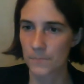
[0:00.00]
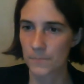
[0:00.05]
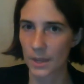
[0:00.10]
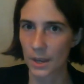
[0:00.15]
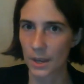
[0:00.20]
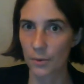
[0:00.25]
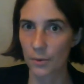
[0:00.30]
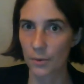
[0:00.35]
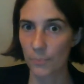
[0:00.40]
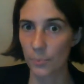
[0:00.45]

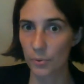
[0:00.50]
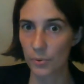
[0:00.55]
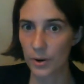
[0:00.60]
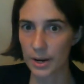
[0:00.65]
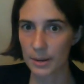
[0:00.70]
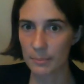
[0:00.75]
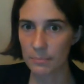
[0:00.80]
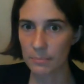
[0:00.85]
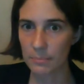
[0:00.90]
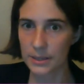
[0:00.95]

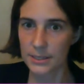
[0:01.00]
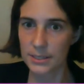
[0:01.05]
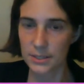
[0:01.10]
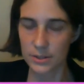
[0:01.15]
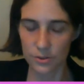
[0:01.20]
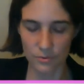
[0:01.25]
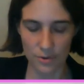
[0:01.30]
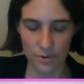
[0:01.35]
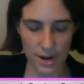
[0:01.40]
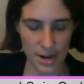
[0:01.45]
Capri Plus
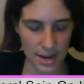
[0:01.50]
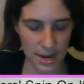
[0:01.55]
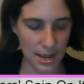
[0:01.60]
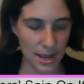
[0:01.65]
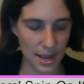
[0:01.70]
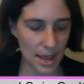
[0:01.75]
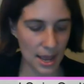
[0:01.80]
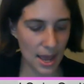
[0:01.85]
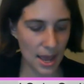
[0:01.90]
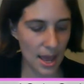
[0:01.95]

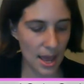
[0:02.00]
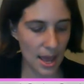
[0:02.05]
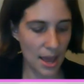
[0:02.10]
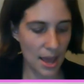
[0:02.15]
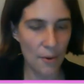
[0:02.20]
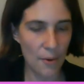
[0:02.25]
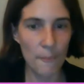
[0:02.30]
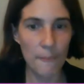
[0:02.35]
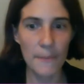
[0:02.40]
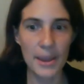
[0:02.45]
Three
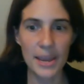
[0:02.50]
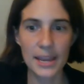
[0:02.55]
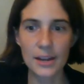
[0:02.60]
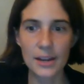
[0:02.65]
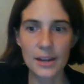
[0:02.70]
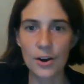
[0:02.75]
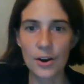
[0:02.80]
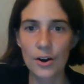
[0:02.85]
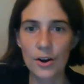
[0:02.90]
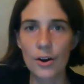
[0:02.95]
made
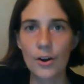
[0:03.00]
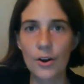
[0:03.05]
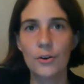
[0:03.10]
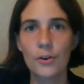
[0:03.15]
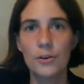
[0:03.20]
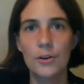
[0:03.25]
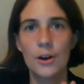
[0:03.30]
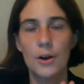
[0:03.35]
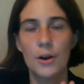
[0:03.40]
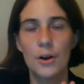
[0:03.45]
her
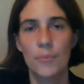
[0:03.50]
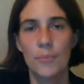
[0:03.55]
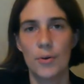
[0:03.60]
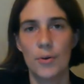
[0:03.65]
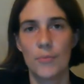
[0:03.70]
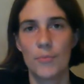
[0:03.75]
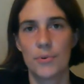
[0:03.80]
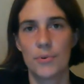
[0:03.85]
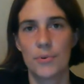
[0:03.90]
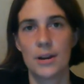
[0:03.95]
own
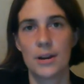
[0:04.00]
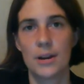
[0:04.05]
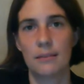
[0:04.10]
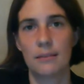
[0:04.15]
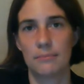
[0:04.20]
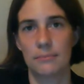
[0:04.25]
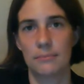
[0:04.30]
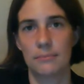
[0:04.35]
potpourri.